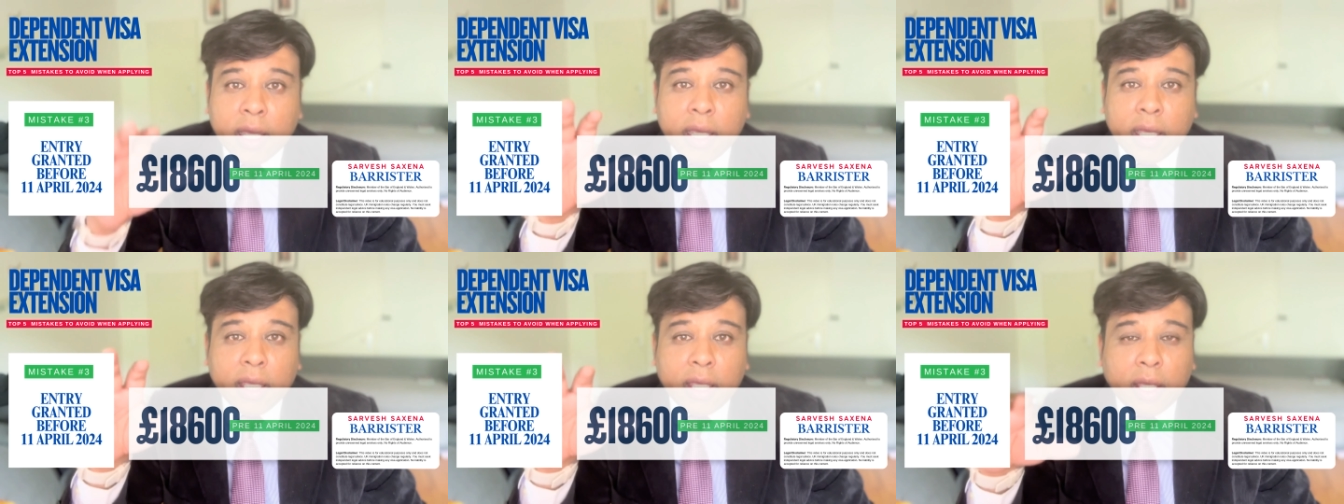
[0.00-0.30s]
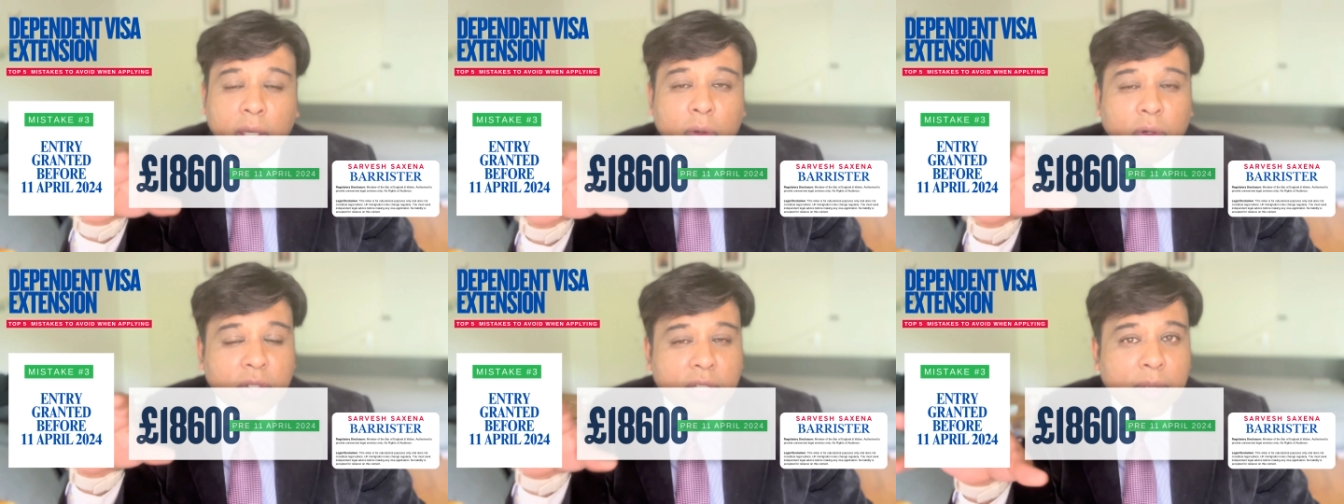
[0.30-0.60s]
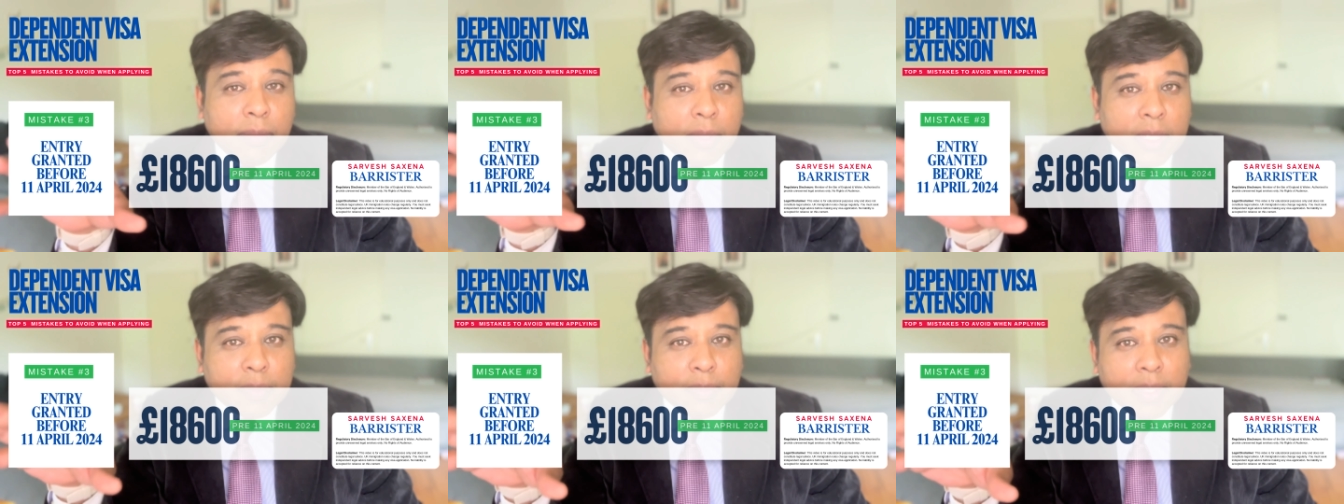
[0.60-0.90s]
He or
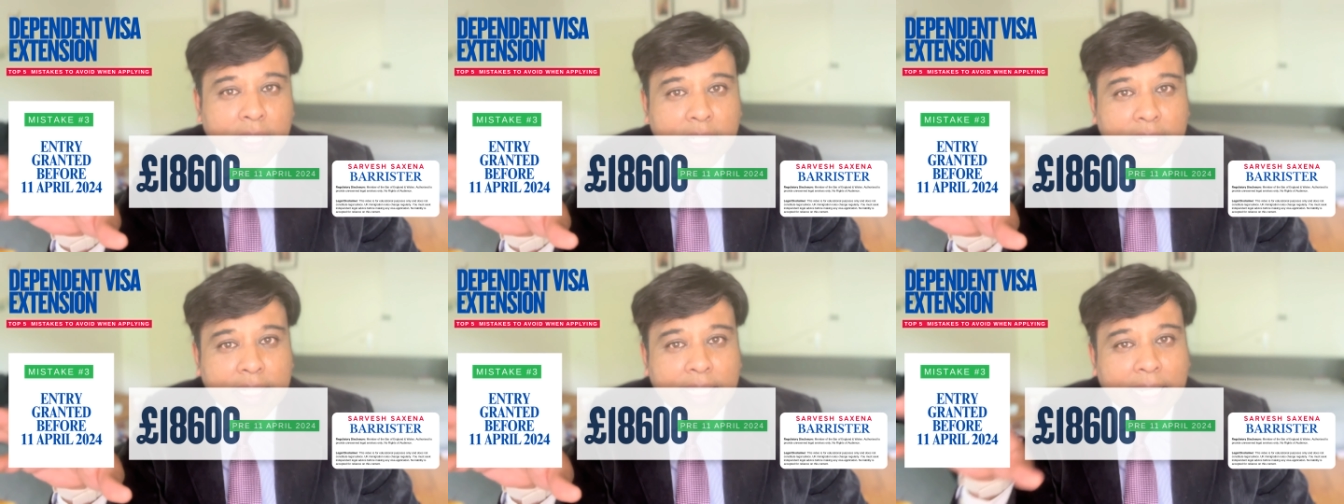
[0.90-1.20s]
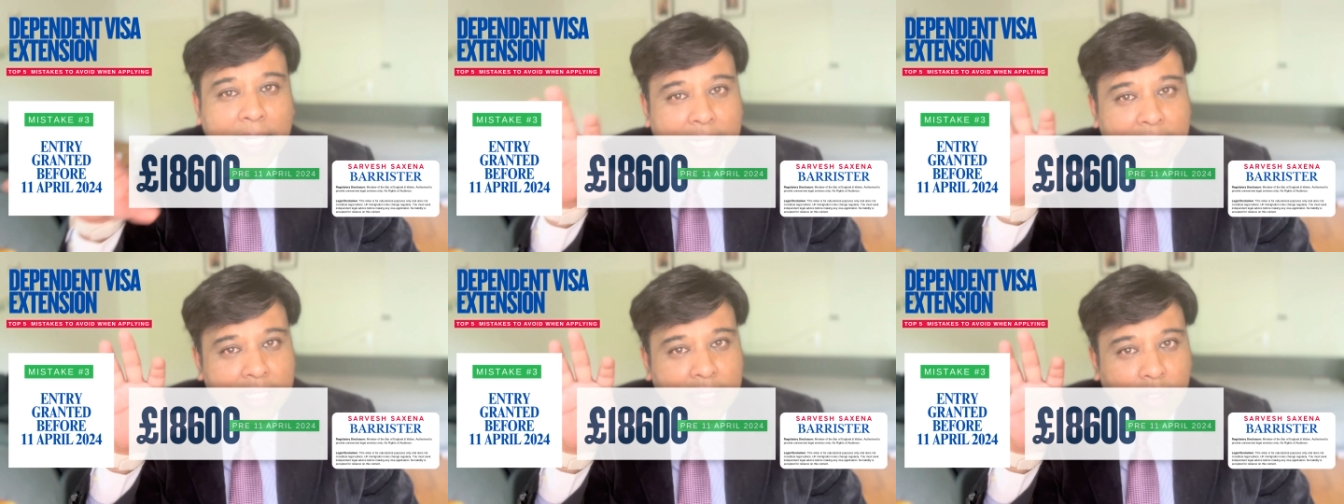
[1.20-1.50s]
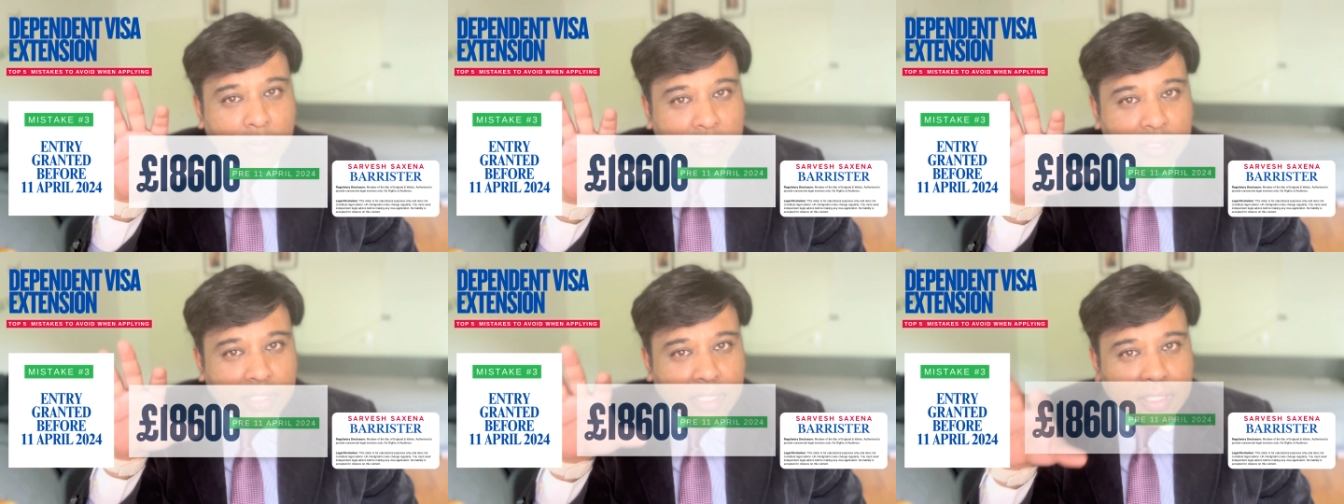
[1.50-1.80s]
she must be earning
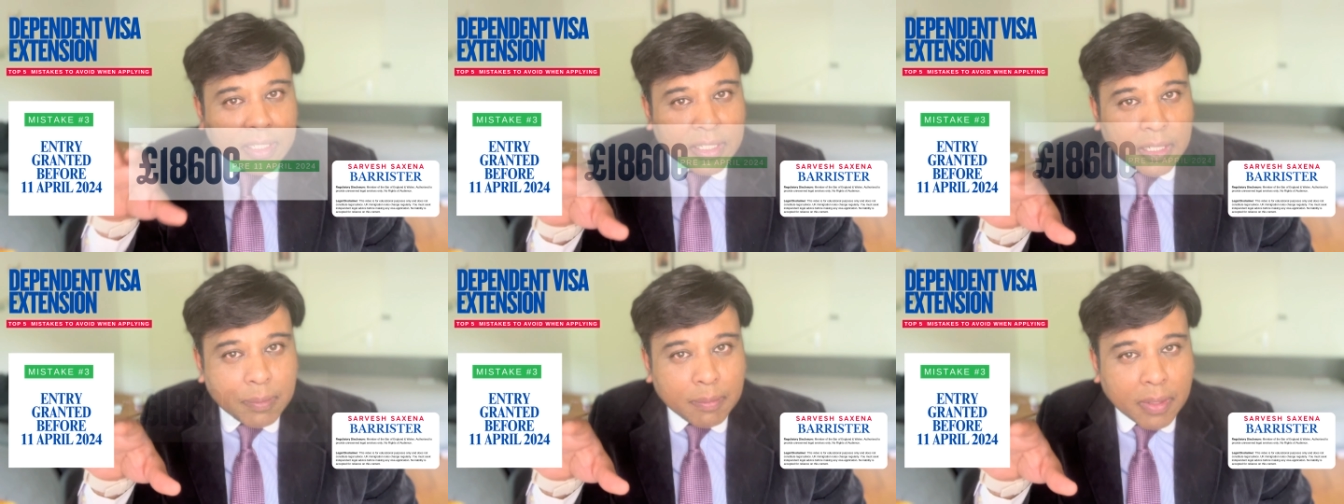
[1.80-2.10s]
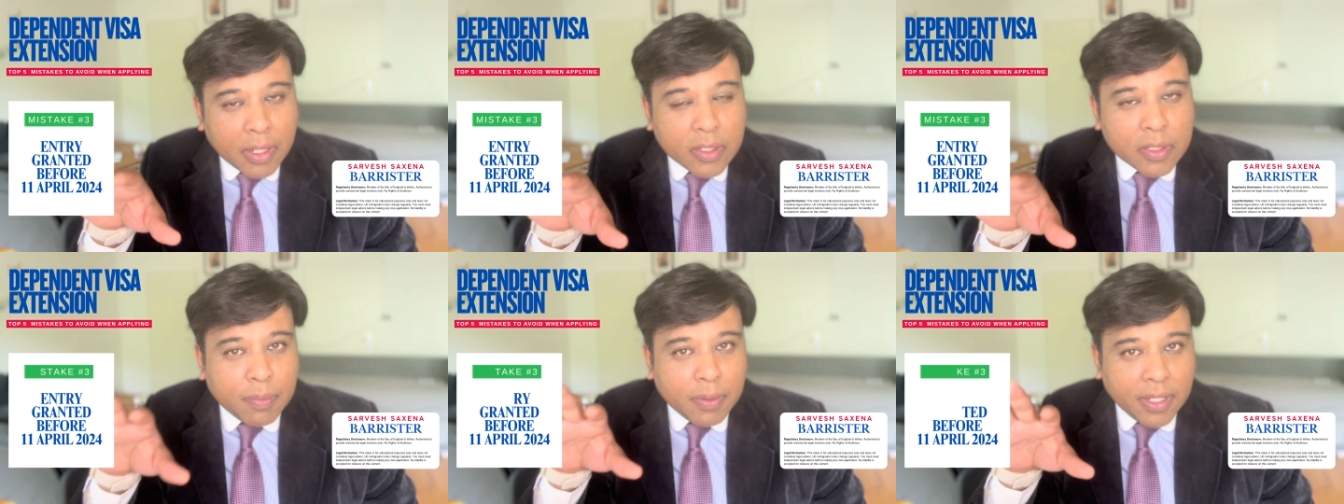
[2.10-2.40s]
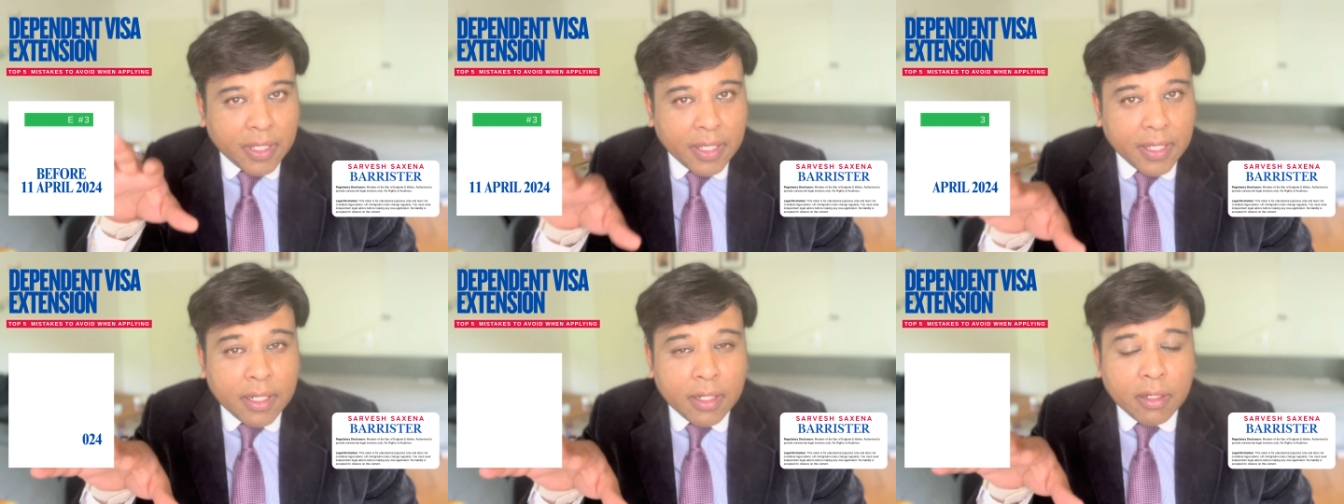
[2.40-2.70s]
£18,600 per
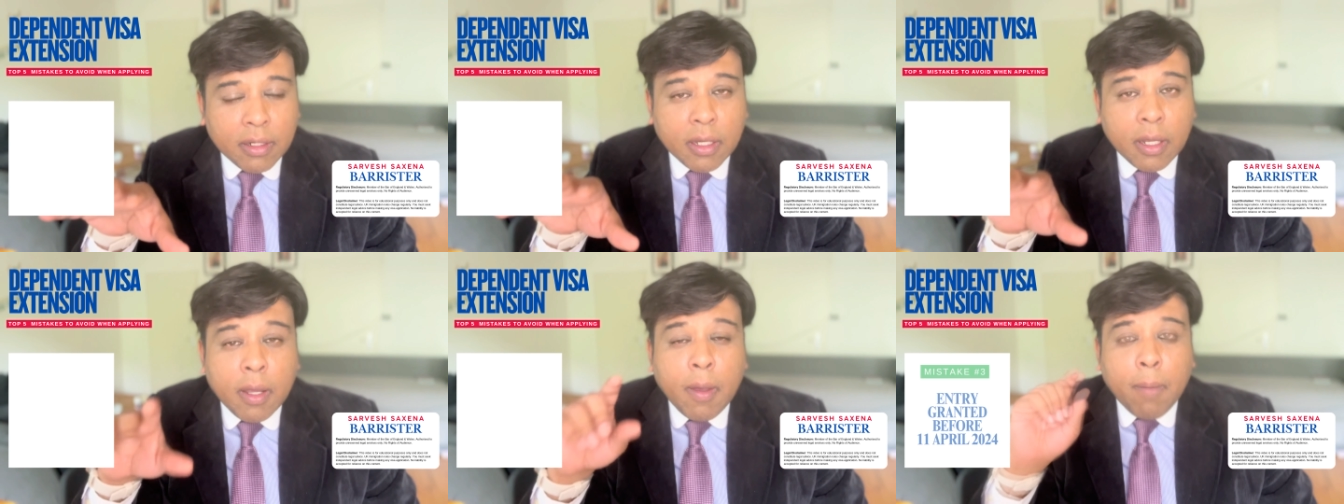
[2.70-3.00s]
year.